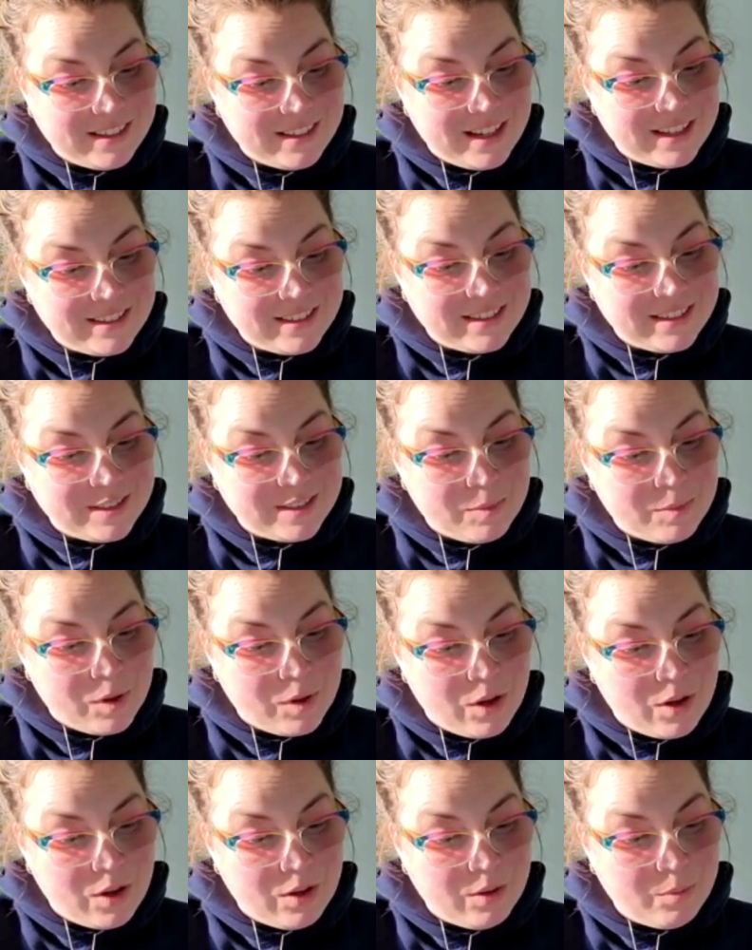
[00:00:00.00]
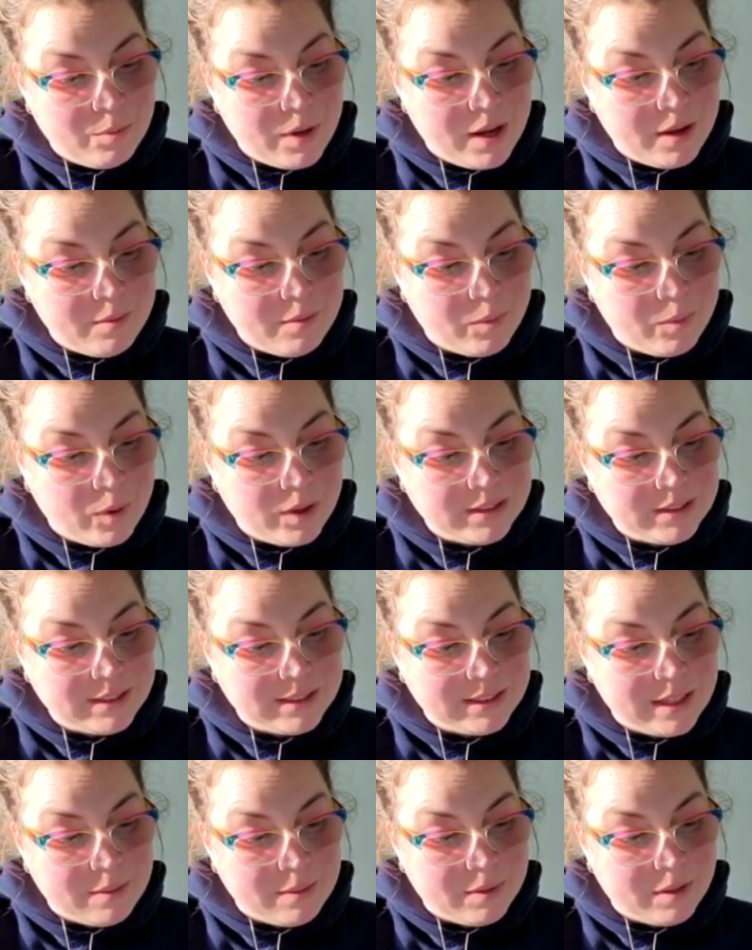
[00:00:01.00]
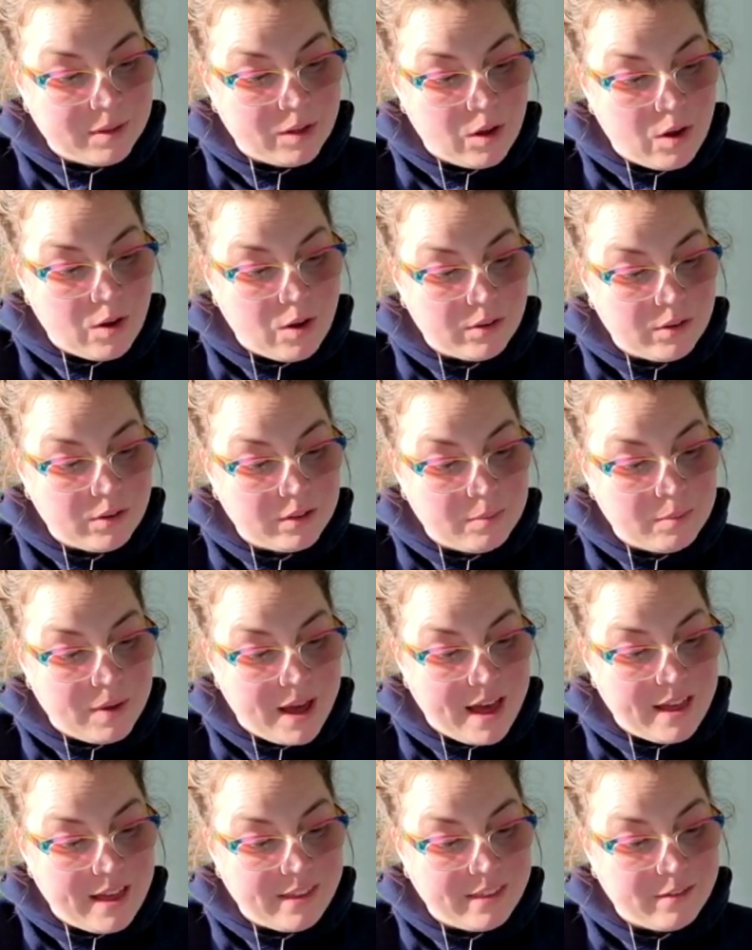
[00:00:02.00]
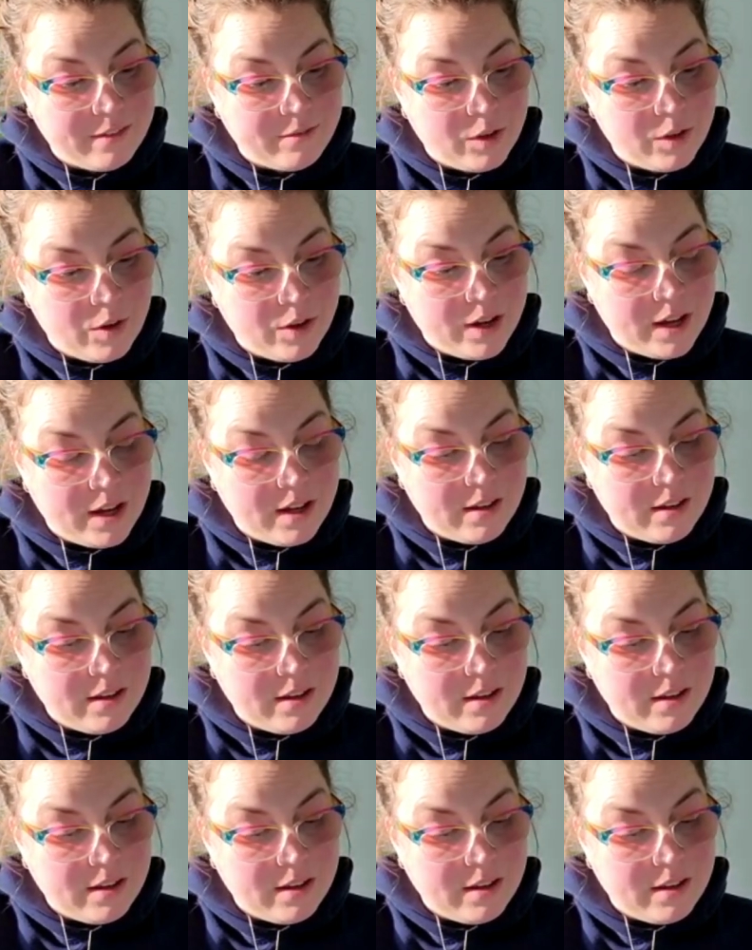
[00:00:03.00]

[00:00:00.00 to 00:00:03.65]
as a small but important step along the path of yoga.